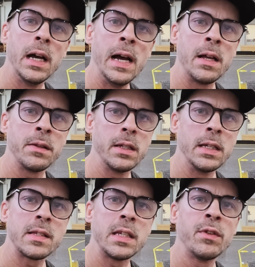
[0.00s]
and
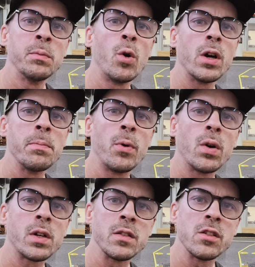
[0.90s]
it's even more
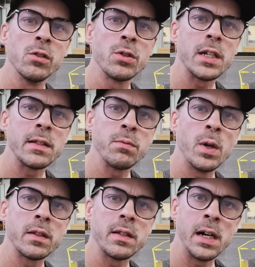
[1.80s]
important to look at
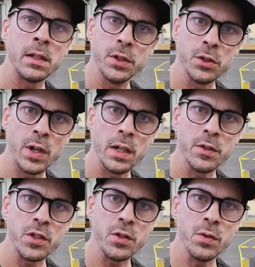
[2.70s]
what the other
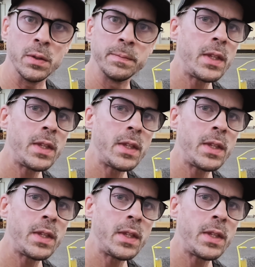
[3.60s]
drivers do.